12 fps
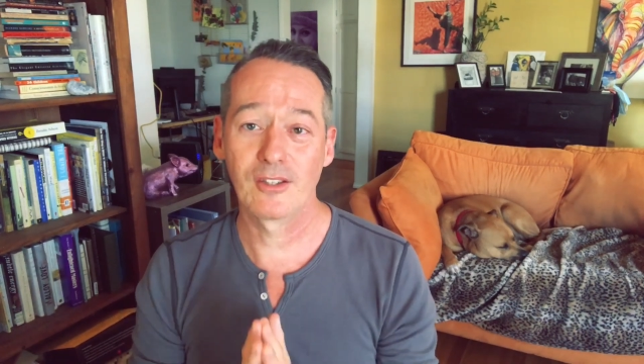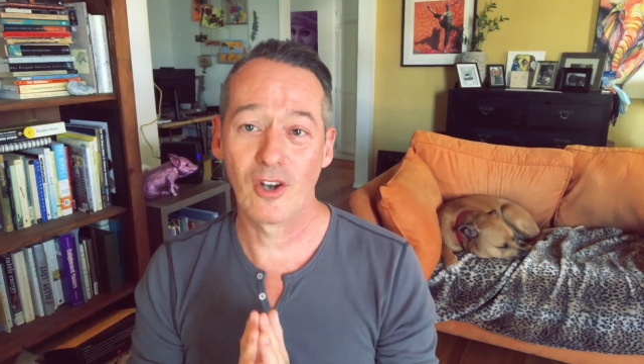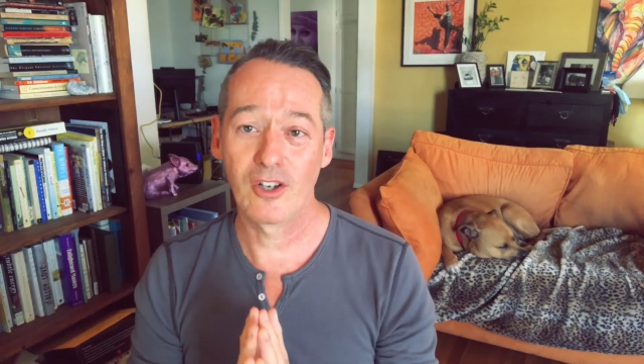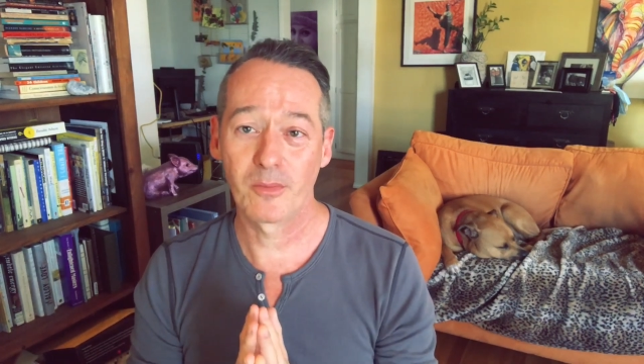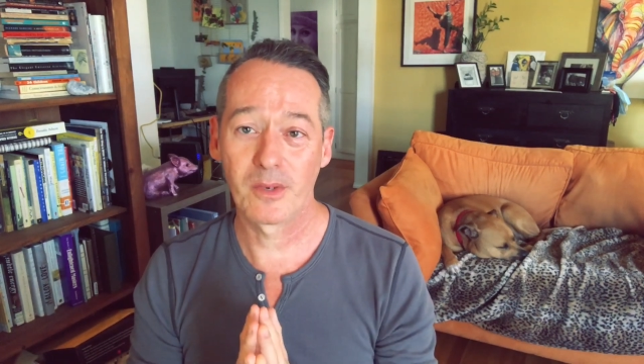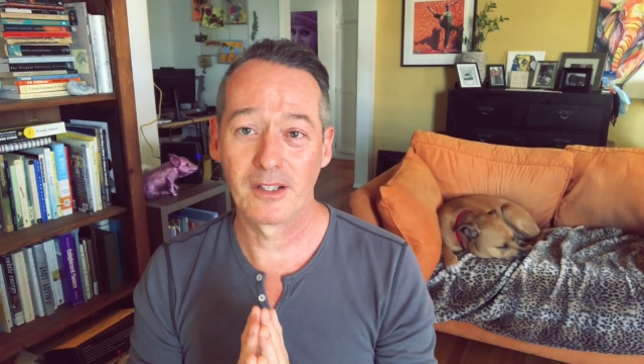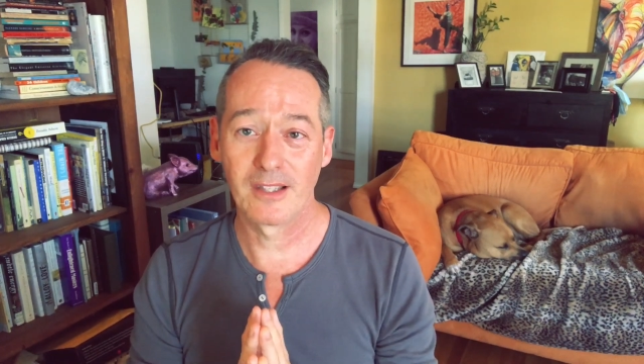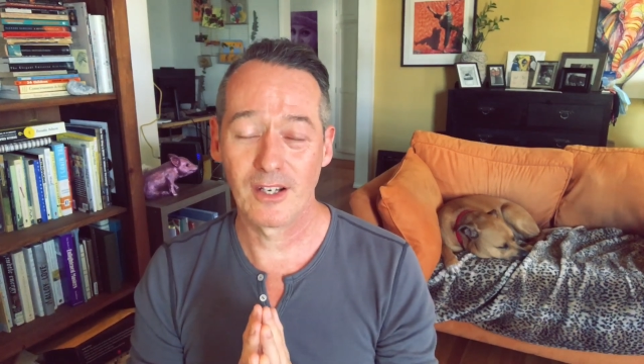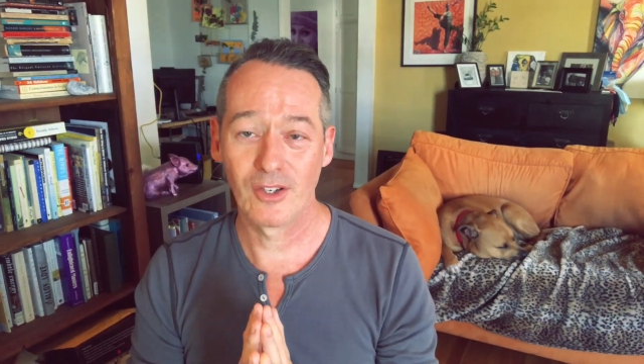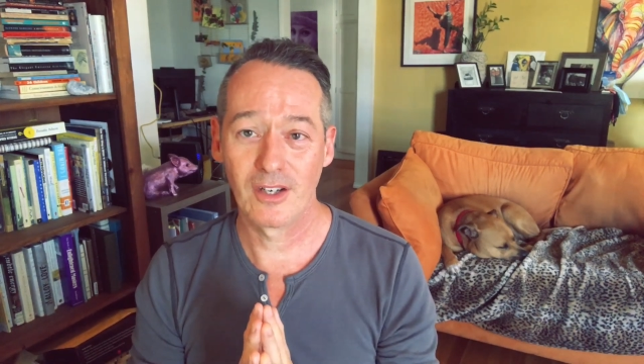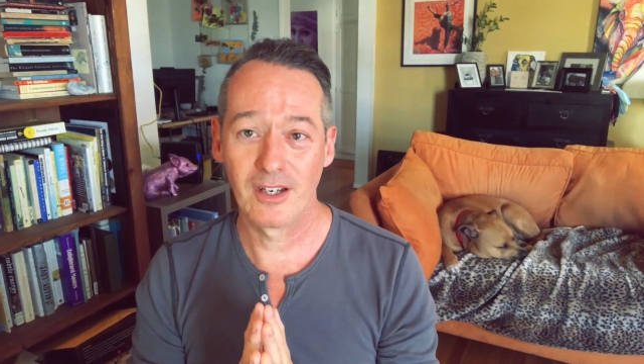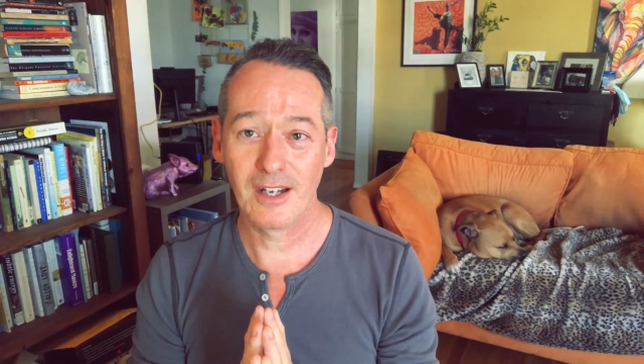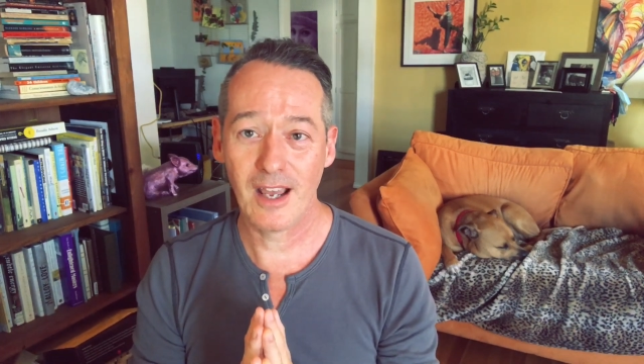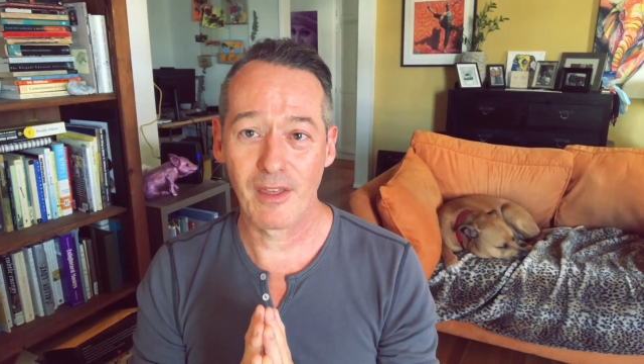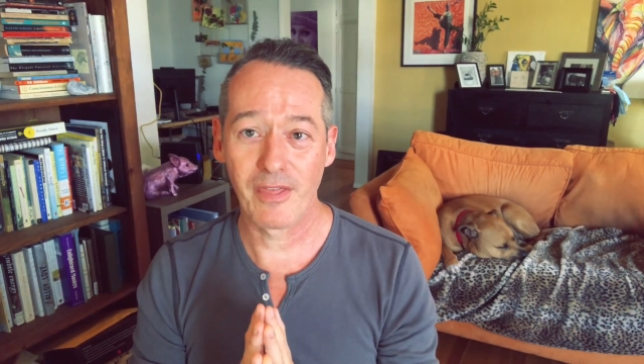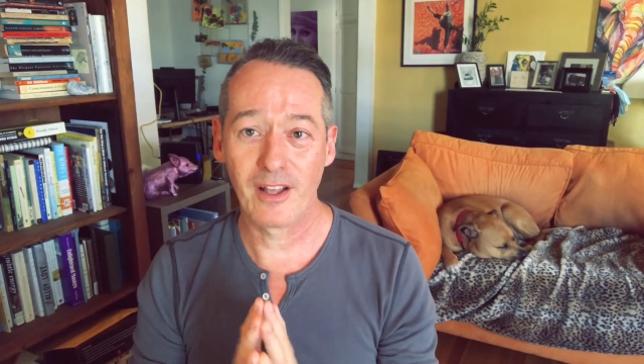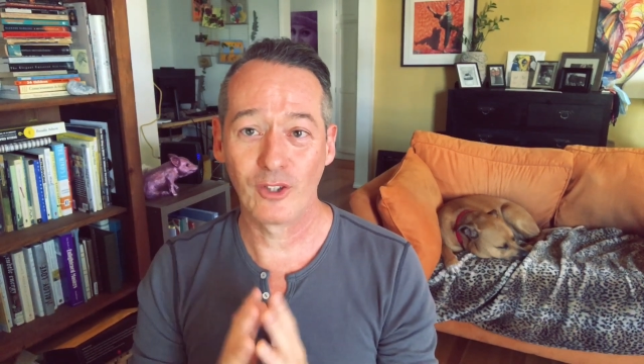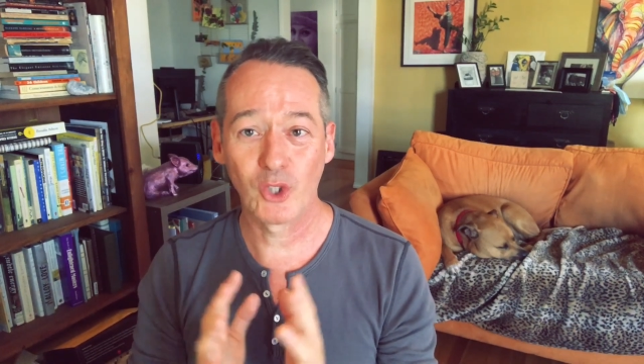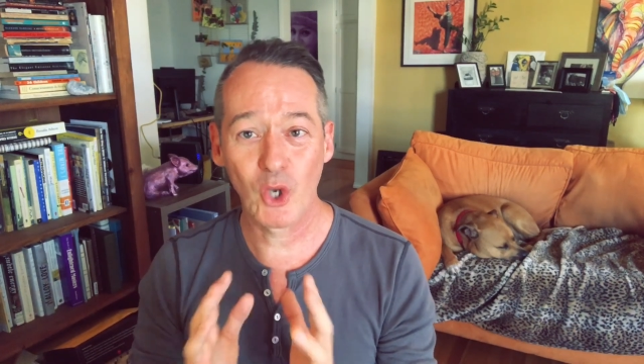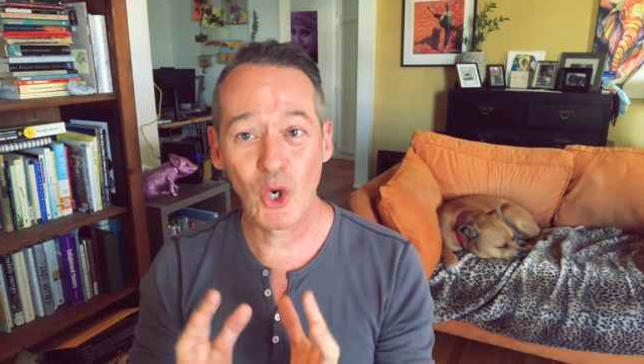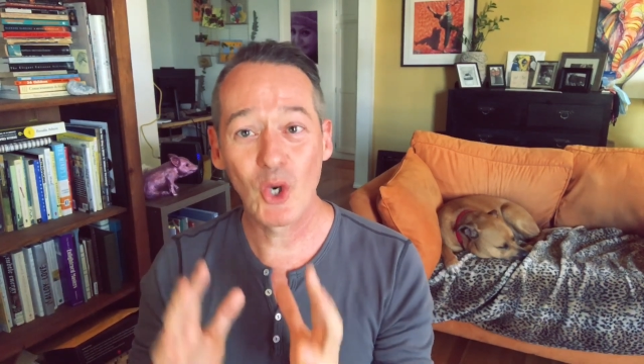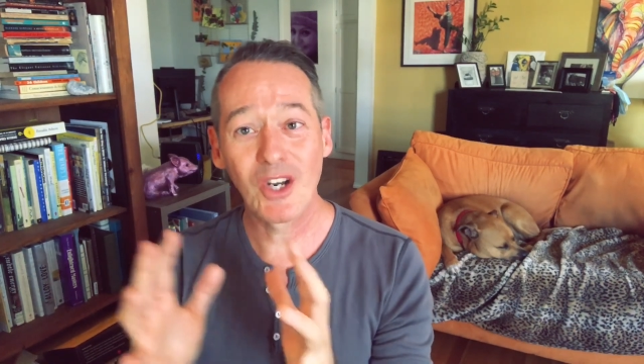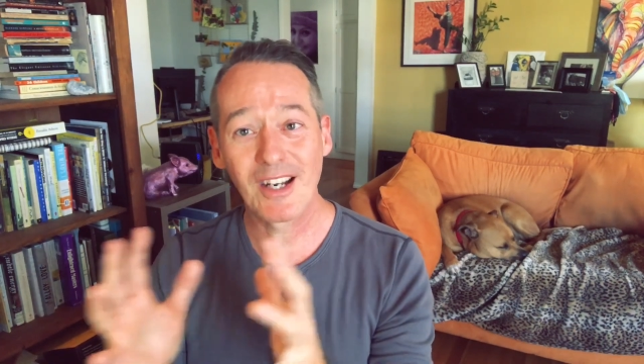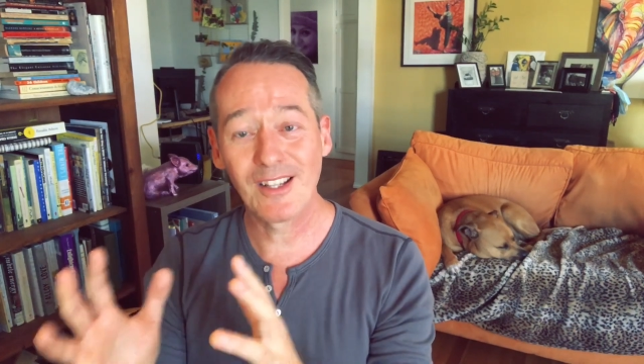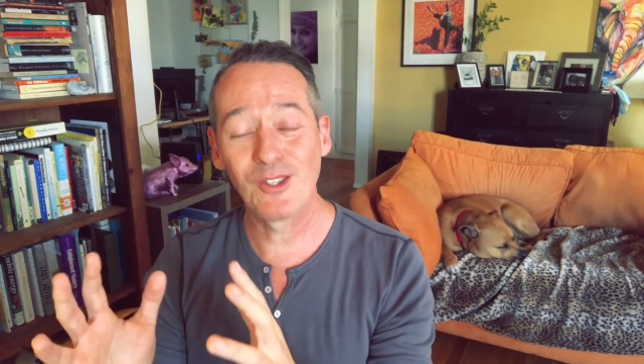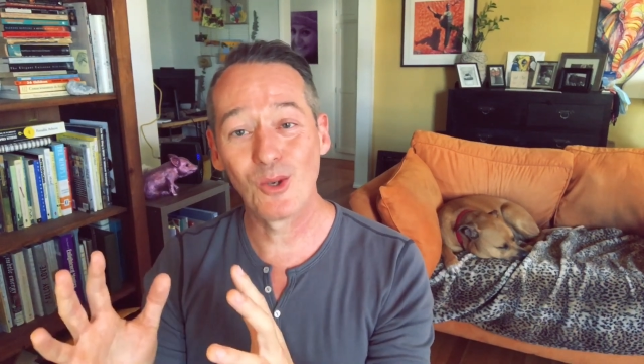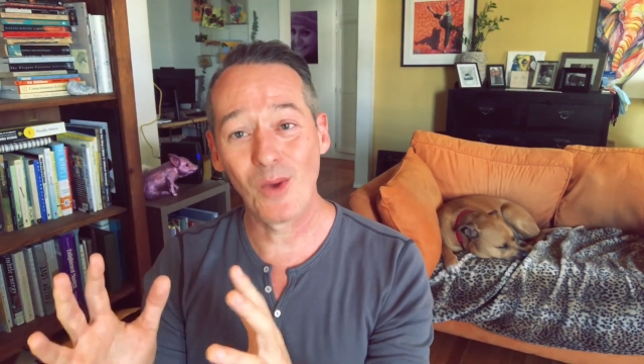hospitalization and death. They'll turn it into